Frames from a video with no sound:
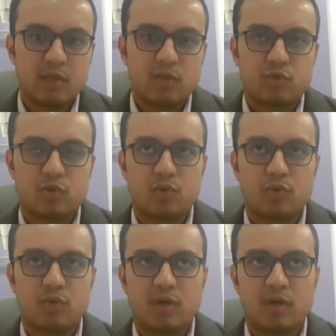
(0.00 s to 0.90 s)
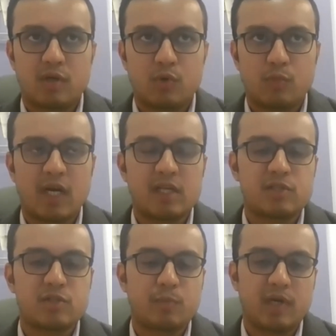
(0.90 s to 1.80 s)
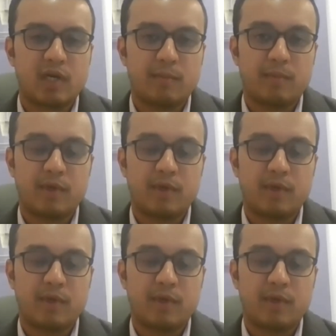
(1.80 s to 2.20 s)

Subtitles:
So a new branch has opened up